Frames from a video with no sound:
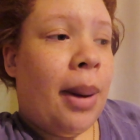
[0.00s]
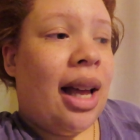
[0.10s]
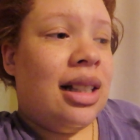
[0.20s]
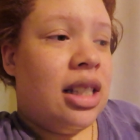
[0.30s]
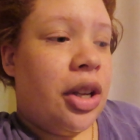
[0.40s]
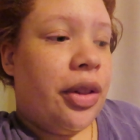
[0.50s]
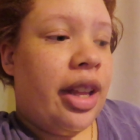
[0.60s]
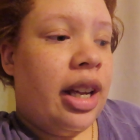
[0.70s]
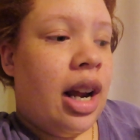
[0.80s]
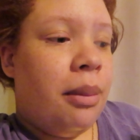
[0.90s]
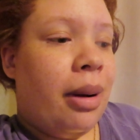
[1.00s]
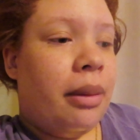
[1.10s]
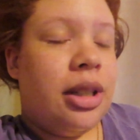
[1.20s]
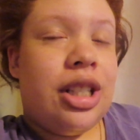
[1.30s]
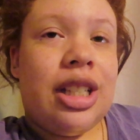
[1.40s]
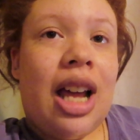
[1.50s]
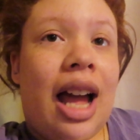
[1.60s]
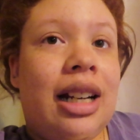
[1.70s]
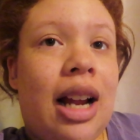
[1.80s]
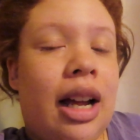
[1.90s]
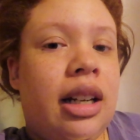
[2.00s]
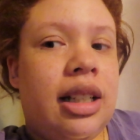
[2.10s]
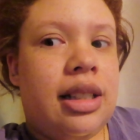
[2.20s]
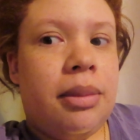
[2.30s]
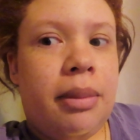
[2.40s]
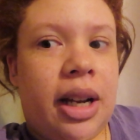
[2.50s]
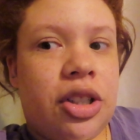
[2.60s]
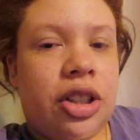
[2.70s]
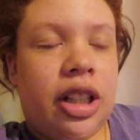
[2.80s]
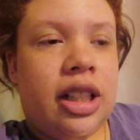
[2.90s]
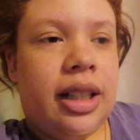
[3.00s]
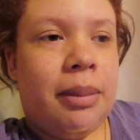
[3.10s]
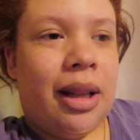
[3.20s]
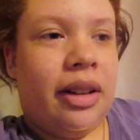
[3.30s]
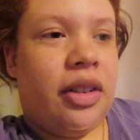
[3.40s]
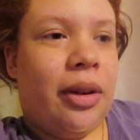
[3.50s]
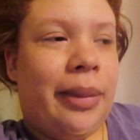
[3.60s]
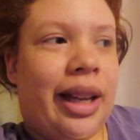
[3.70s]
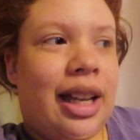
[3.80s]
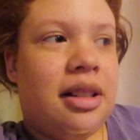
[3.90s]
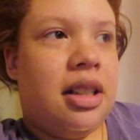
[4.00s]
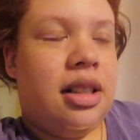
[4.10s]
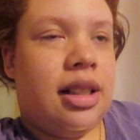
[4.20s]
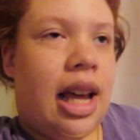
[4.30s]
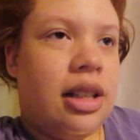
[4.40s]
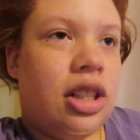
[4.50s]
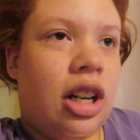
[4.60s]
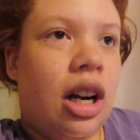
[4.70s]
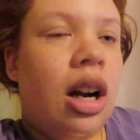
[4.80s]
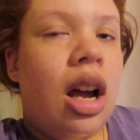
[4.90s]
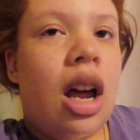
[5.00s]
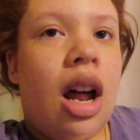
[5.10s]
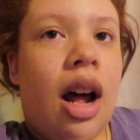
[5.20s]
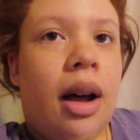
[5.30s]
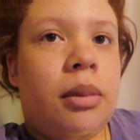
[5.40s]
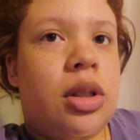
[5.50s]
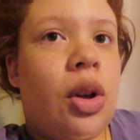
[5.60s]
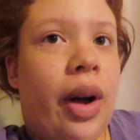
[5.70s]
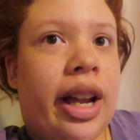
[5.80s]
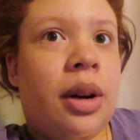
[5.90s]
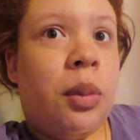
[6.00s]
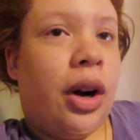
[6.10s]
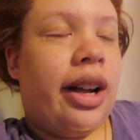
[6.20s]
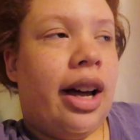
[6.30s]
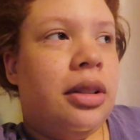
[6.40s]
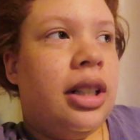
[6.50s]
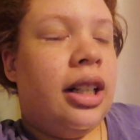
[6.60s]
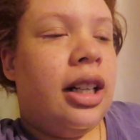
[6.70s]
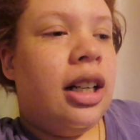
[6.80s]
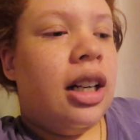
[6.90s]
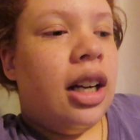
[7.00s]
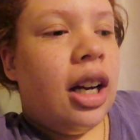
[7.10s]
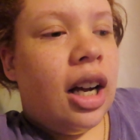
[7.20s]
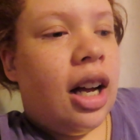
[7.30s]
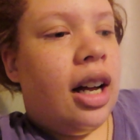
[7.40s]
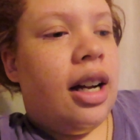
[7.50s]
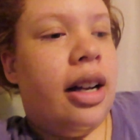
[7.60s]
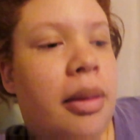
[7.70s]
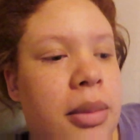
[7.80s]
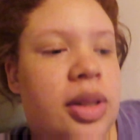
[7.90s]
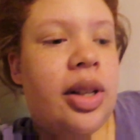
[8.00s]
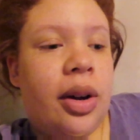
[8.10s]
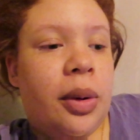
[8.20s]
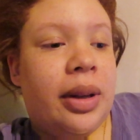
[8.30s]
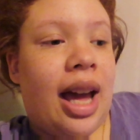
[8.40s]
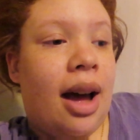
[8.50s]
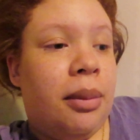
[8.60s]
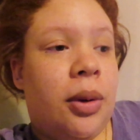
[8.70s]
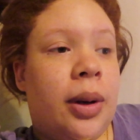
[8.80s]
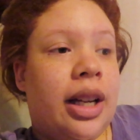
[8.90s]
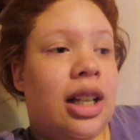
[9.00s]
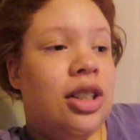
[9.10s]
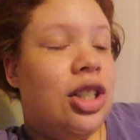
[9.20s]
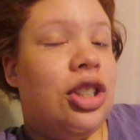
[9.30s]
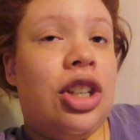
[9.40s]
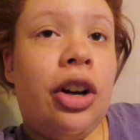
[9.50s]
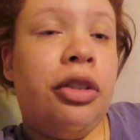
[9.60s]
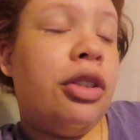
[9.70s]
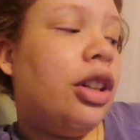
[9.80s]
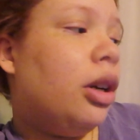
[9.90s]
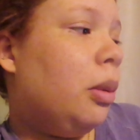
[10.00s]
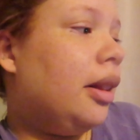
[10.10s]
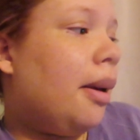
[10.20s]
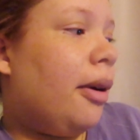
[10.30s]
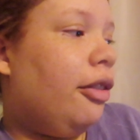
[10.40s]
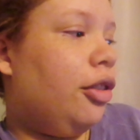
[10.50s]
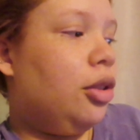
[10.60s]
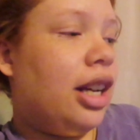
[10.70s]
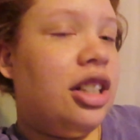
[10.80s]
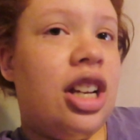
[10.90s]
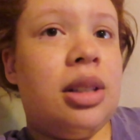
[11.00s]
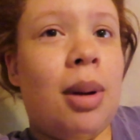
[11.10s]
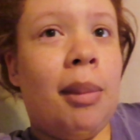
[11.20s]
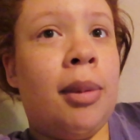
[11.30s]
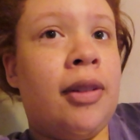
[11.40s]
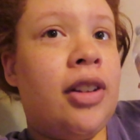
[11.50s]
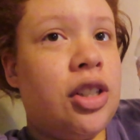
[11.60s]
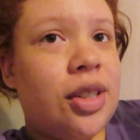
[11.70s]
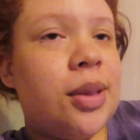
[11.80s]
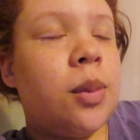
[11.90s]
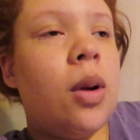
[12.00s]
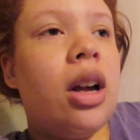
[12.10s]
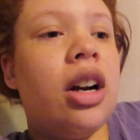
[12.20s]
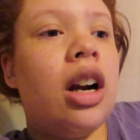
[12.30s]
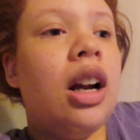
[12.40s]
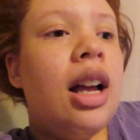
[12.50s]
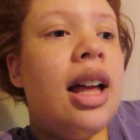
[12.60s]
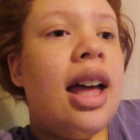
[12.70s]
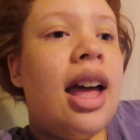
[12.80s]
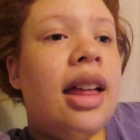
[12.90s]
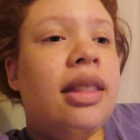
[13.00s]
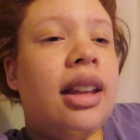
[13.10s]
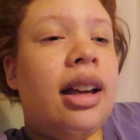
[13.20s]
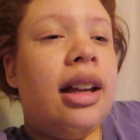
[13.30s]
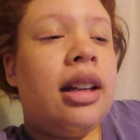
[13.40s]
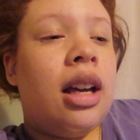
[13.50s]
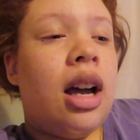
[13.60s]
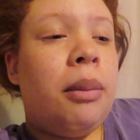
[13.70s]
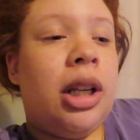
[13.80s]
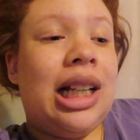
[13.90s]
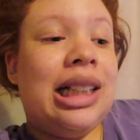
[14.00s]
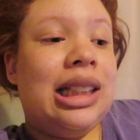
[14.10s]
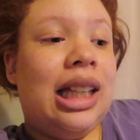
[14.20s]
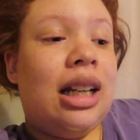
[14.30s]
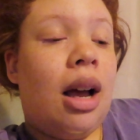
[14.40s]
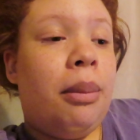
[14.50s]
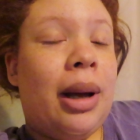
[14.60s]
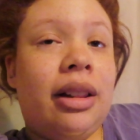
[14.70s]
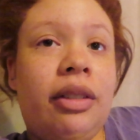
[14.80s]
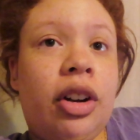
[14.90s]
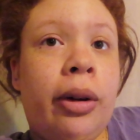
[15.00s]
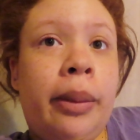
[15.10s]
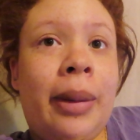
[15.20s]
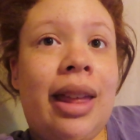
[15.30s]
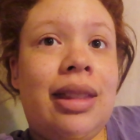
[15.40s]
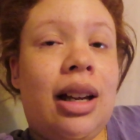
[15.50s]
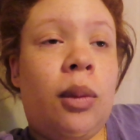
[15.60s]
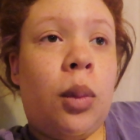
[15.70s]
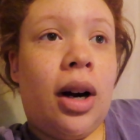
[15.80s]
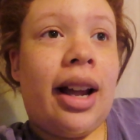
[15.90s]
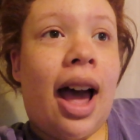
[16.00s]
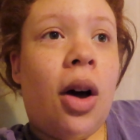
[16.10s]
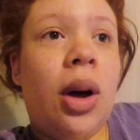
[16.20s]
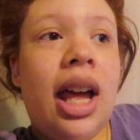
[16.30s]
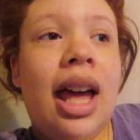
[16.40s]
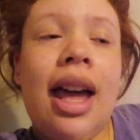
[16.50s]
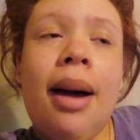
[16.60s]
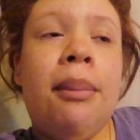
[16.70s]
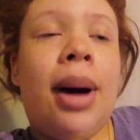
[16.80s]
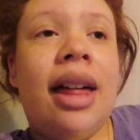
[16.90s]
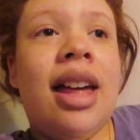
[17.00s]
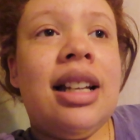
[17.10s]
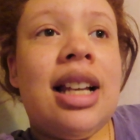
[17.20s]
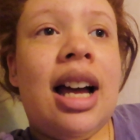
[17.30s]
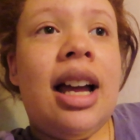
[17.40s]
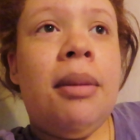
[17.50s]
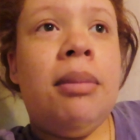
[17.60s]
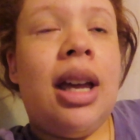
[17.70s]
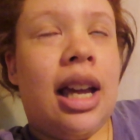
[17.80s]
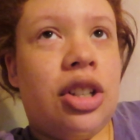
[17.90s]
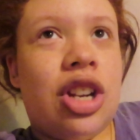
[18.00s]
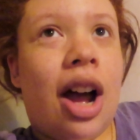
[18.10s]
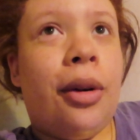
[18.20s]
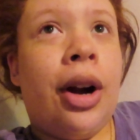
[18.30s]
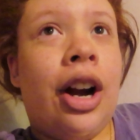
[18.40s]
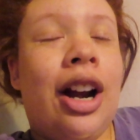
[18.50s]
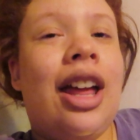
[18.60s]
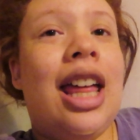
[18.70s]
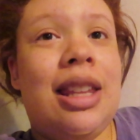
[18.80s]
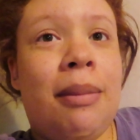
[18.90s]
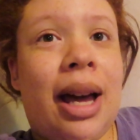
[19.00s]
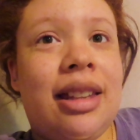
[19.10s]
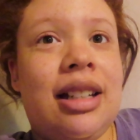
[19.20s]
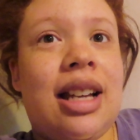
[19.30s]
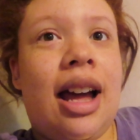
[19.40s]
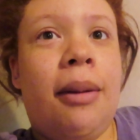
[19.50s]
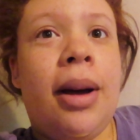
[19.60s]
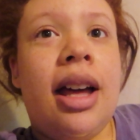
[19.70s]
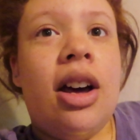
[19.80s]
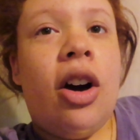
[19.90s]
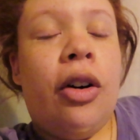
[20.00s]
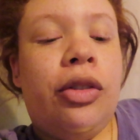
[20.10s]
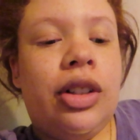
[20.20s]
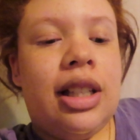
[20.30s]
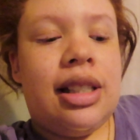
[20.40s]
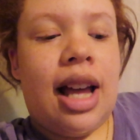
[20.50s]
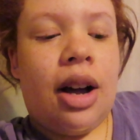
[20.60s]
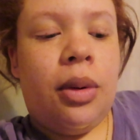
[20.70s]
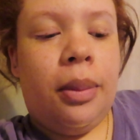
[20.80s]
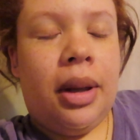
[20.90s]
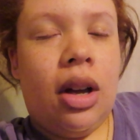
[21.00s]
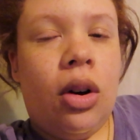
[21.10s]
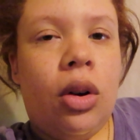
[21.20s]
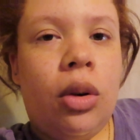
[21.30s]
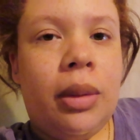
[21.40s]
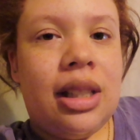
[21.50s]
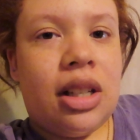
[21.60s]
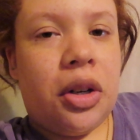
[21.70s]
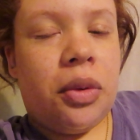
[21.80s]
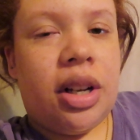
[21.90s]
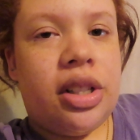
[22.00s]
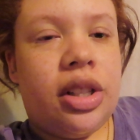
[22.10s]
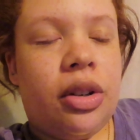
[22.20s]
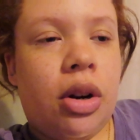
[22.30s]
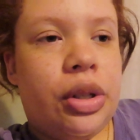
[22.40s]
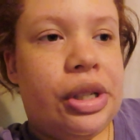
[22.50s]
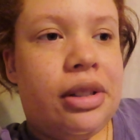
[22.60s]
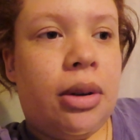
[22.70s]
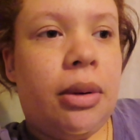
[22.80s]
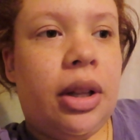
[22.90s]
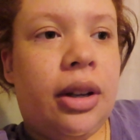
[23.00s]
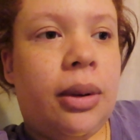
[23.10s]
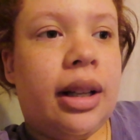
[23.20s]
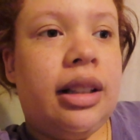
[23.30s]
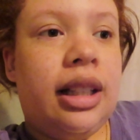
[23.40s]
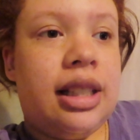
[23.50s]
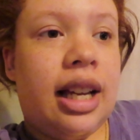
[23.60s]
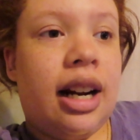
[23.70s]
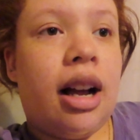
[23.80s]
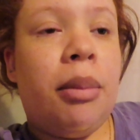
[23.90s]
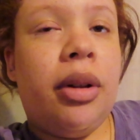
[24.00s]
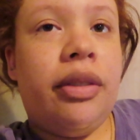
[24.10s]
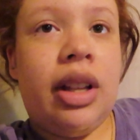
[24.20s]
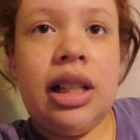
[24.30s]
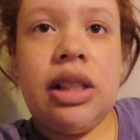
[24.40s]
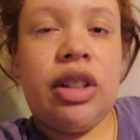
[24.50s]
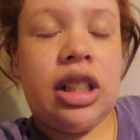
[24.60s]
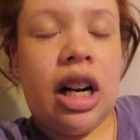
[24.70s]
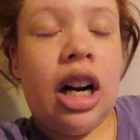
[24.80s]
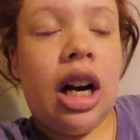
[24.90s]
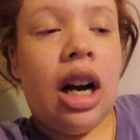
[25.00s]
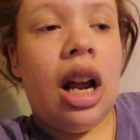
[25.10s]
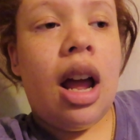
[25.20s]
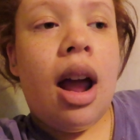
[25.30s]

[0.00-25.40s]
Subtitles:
But until then, I'm probably just, I need to majorly clean my living room. Like, it's a disaster. So I can work out in here. So yeah, I'm going to chill for a little bit, let my food digest, probably finish this water, and then I'm gonna clean up my living room and then work out. And by that time, and shower, and then by that time, hopefully Zach will be home. He's gonna run to the grocery store really quickly to get a couple of things for dinner.